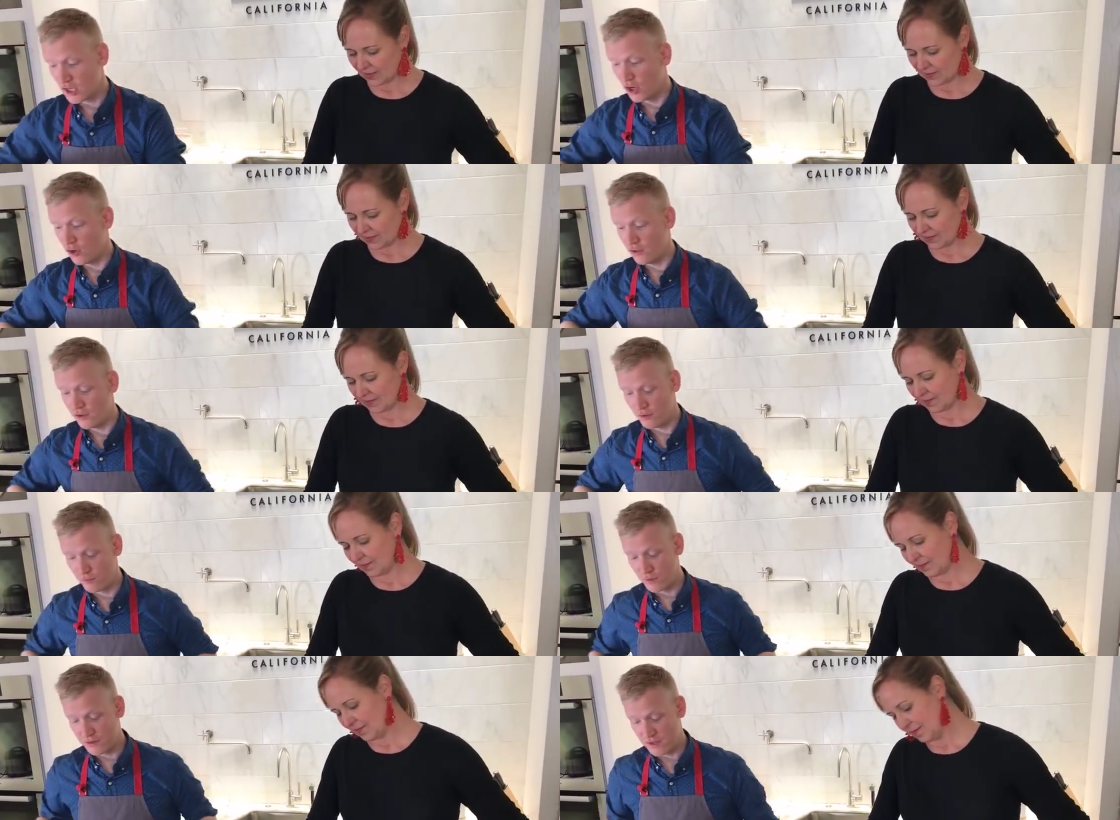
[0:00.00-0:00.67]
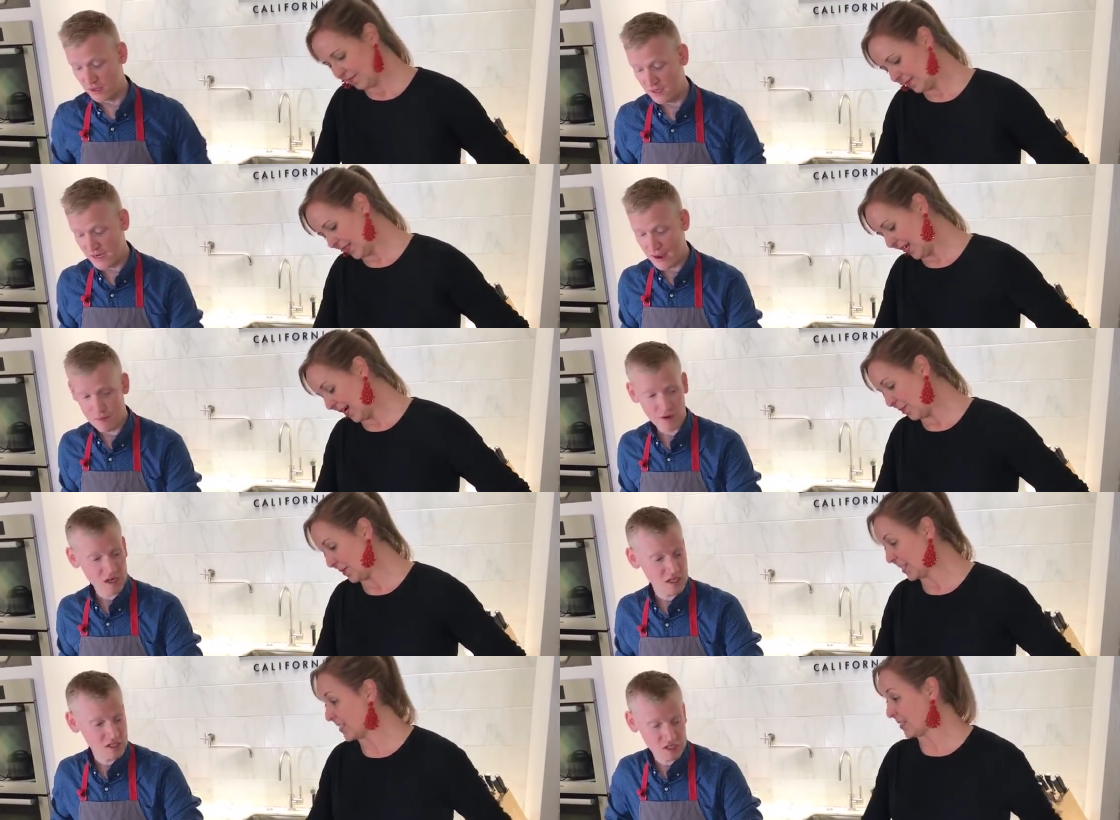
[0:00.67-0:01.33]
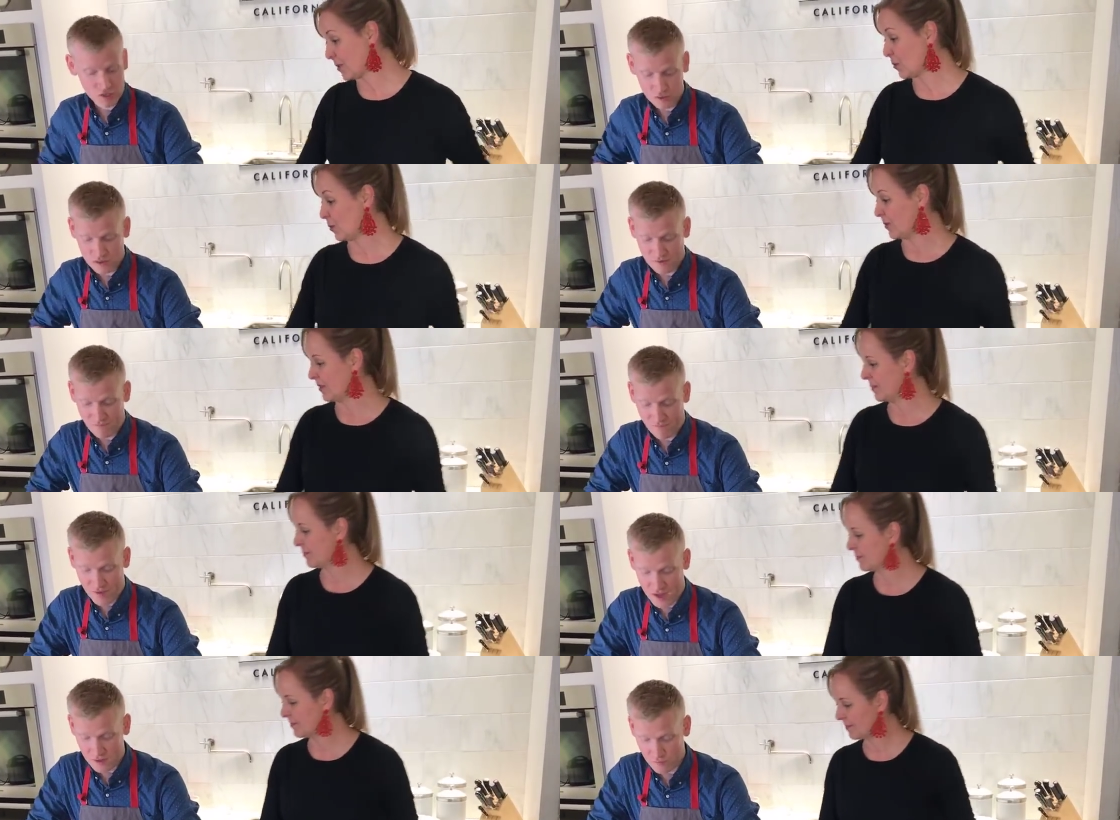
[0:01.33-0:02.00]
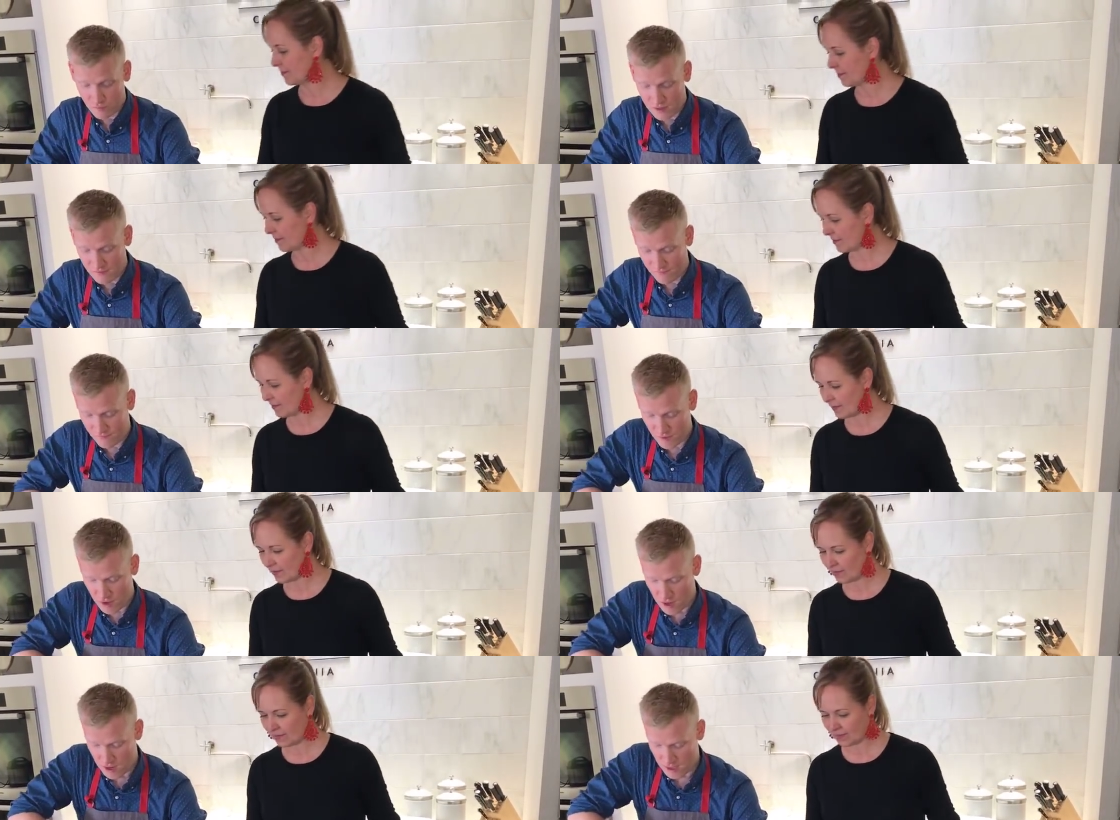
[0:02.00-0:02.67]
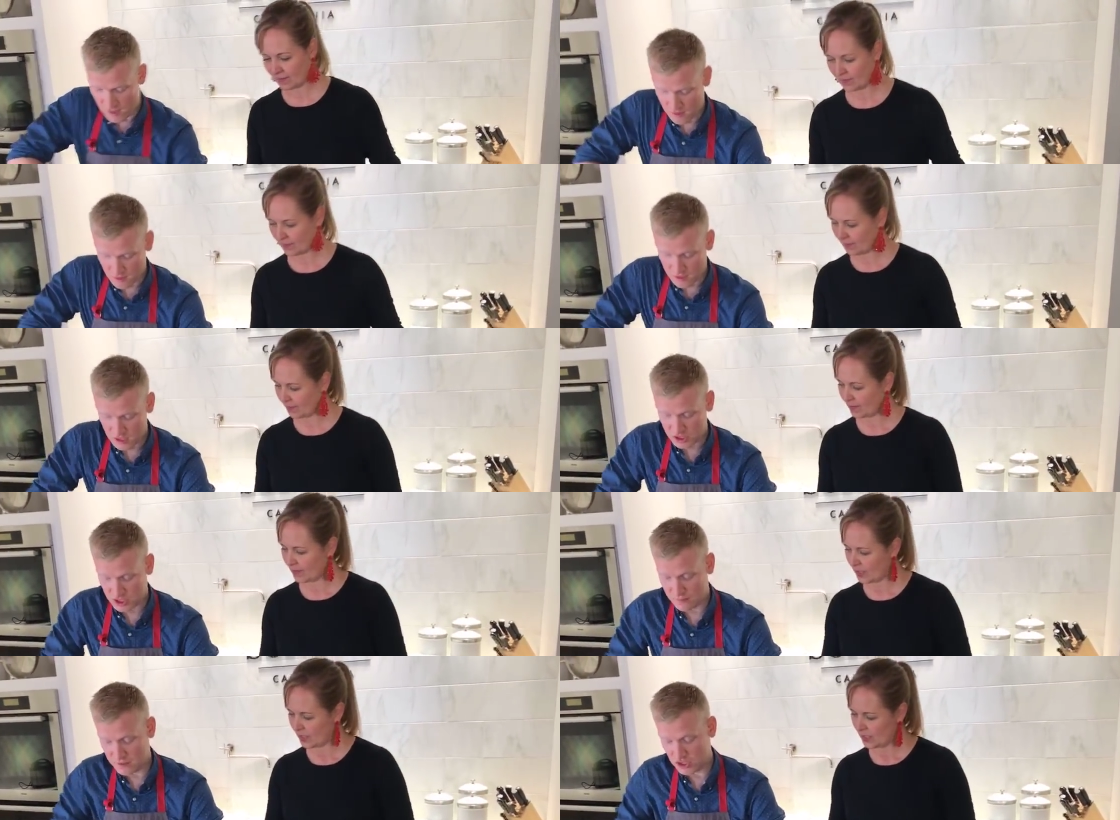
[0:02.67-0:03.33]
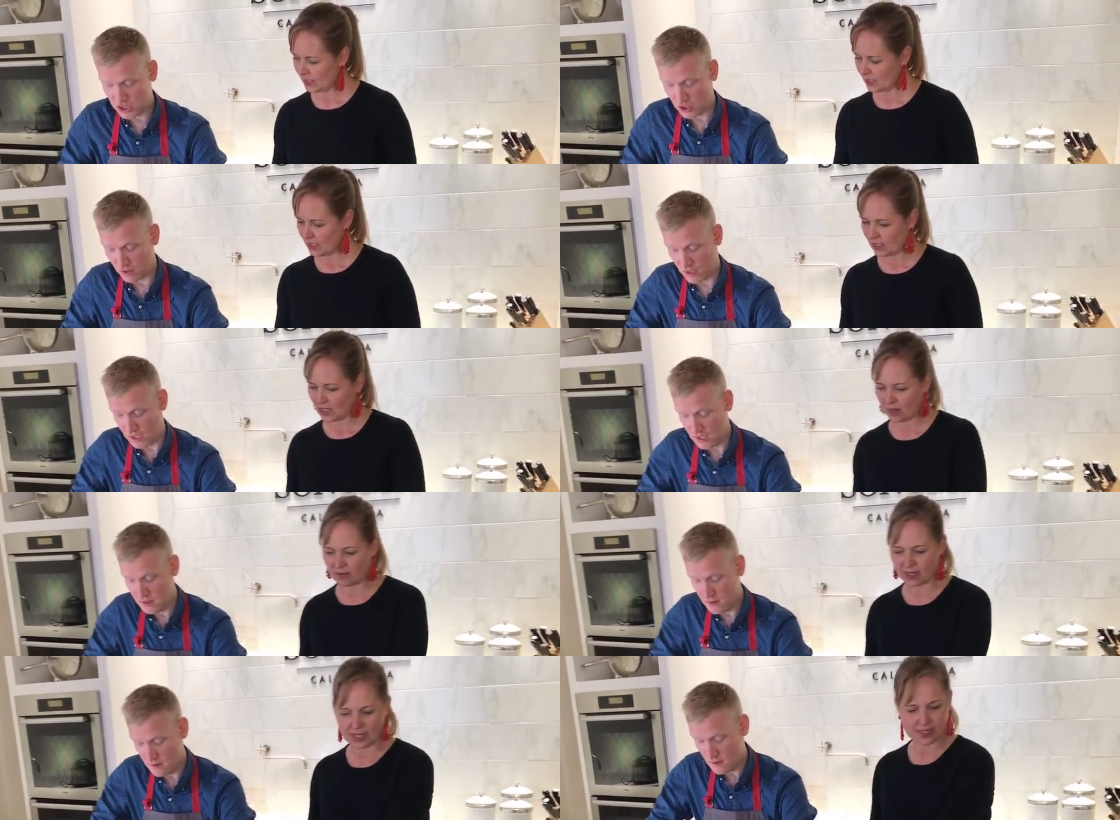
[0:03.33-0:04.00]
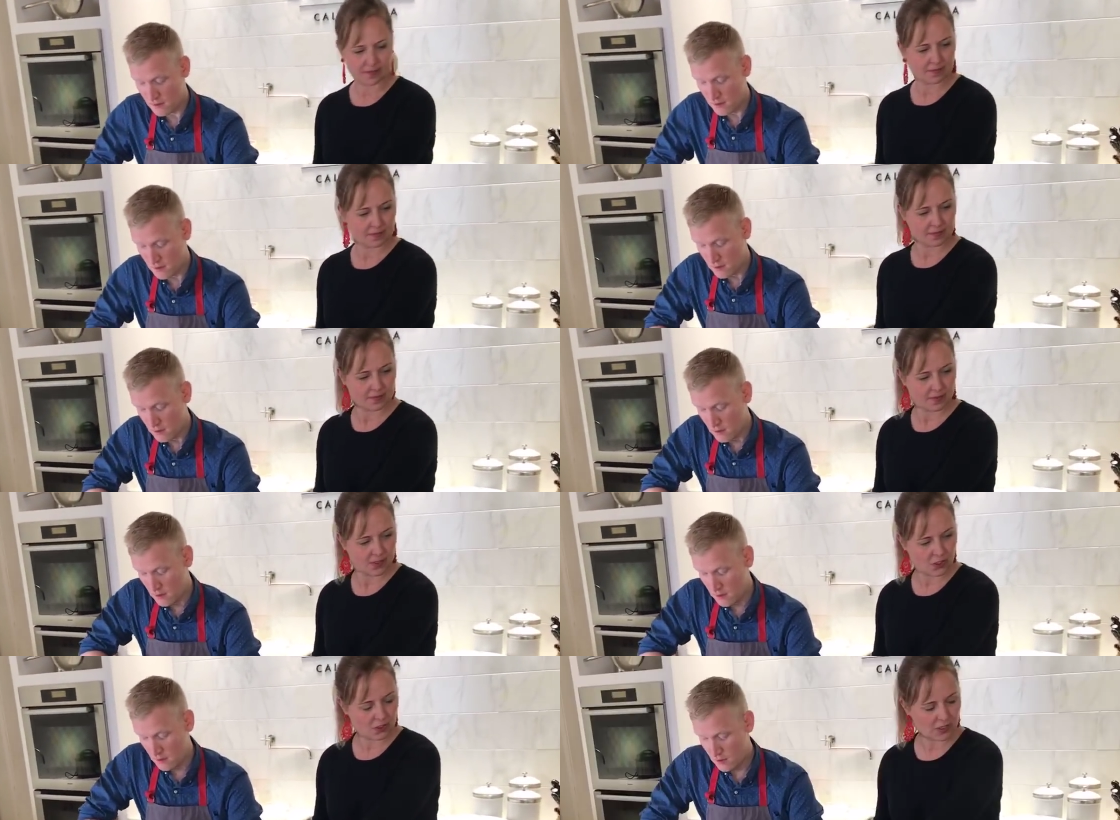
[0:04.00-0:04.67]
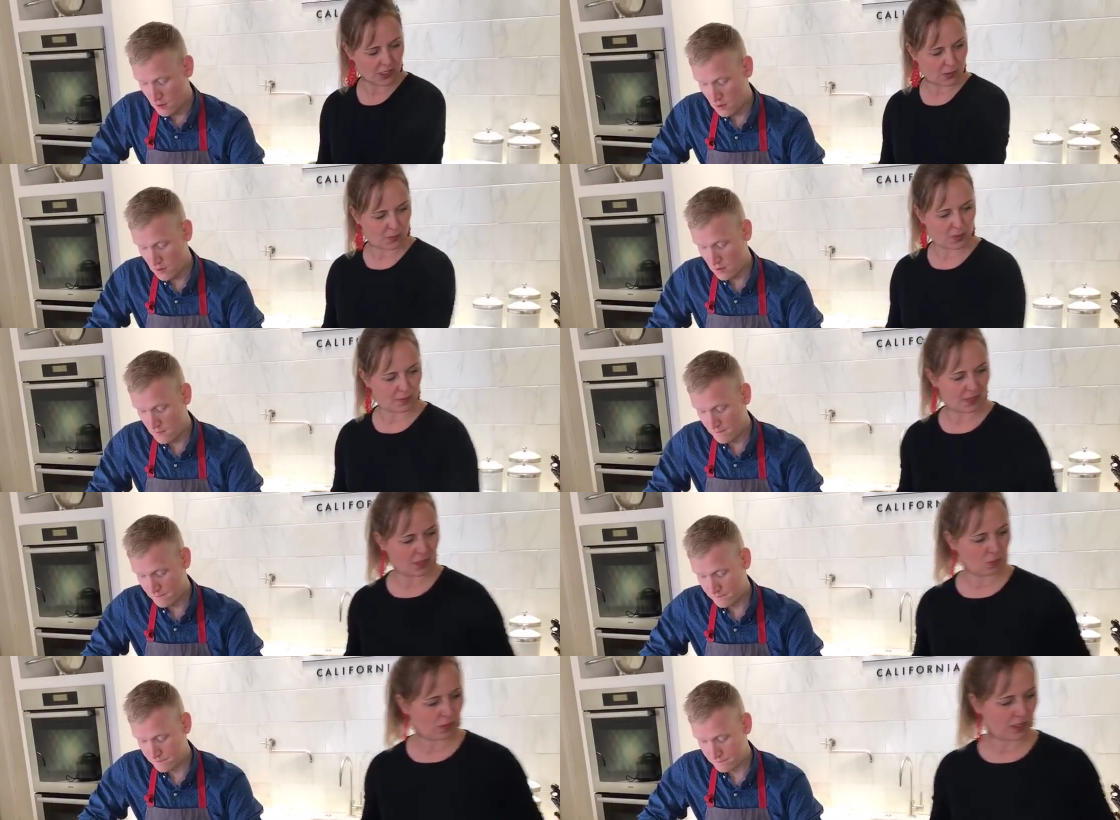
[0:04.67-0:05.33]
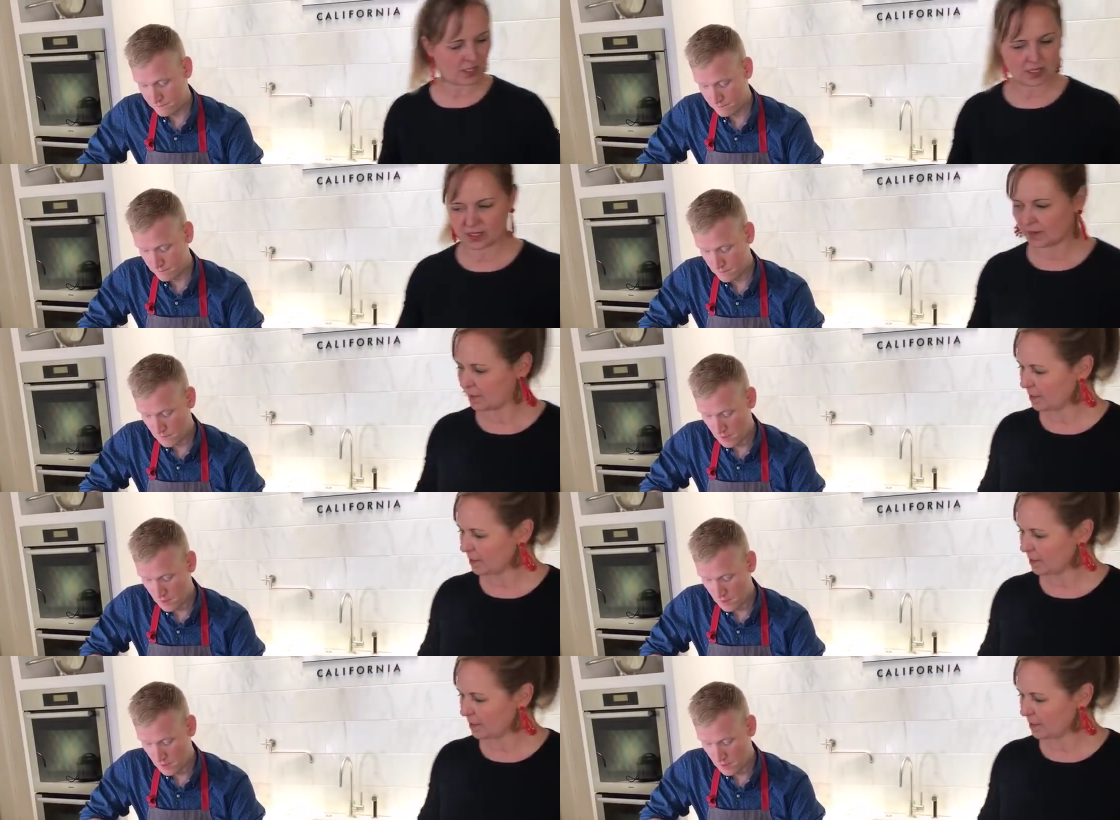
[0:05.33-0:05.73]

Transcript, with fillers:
Speaker 1: So the, the now we're gonna do the fun rip on a chimichurri. All right.
Speaker 2: Do you need to put me to work?